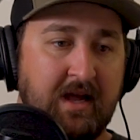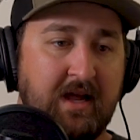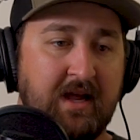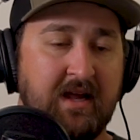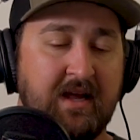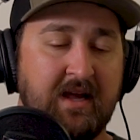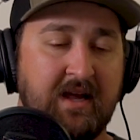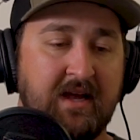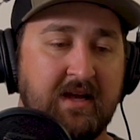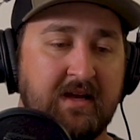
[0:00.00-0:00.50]

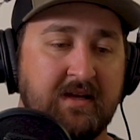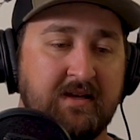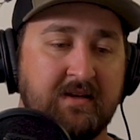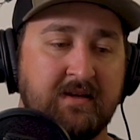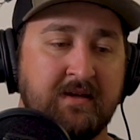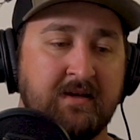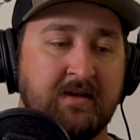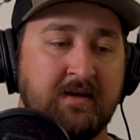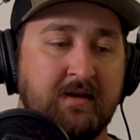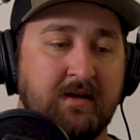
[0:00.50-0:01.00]

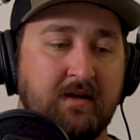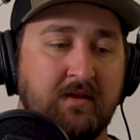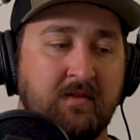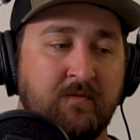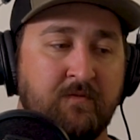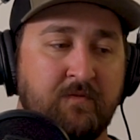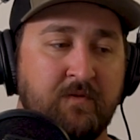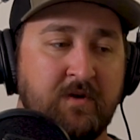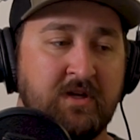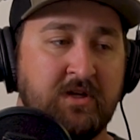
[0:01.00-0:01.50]
and
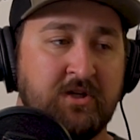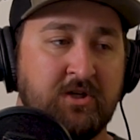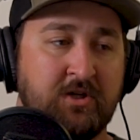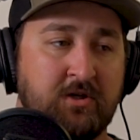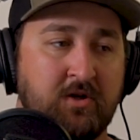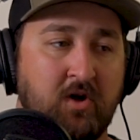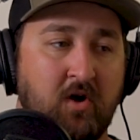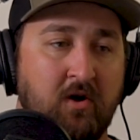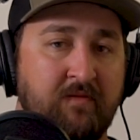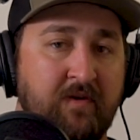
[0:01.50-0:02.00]
the
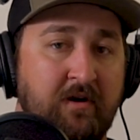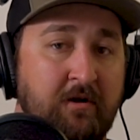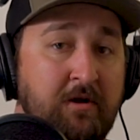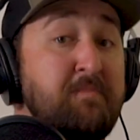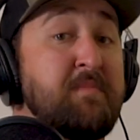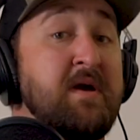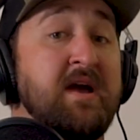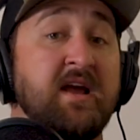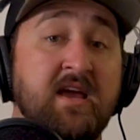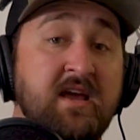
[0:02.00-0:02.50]
fish are very
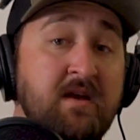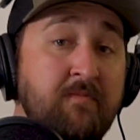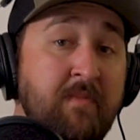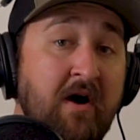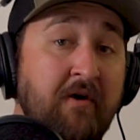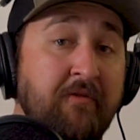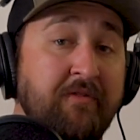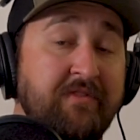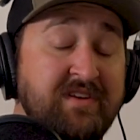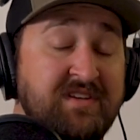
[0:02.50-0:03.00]
picky
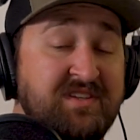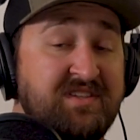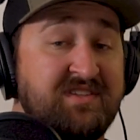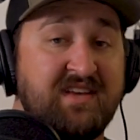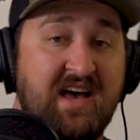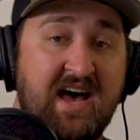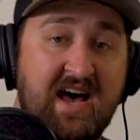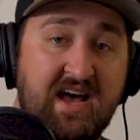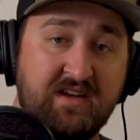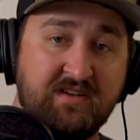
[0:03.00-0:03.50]
about the
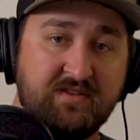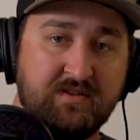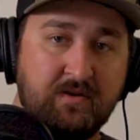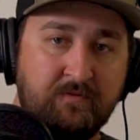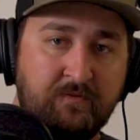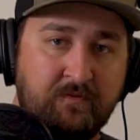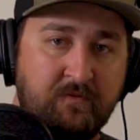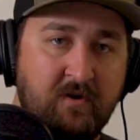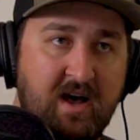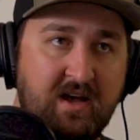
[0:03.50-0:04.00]
size
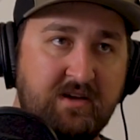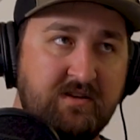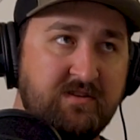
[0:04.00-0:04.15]
of fly.